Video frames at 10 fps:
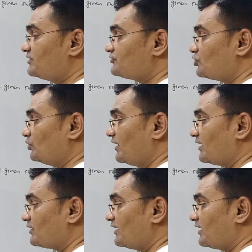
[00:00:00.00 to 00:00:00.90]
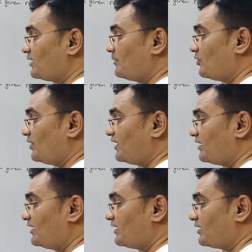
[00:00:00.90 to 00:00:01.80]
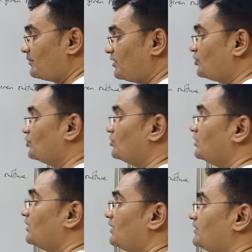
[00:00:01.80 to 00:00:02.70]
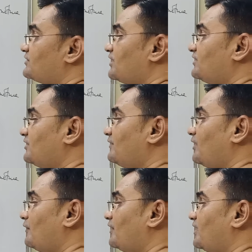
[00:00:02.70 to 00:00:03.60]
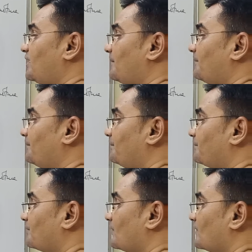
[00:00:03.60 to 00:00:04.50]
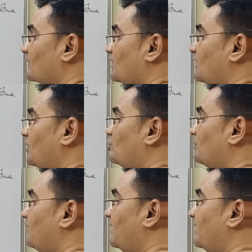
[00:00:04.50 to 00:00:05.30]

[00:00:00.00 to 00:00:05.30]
these two layers, layer number 1 and layer number 2, change in velocity, then how to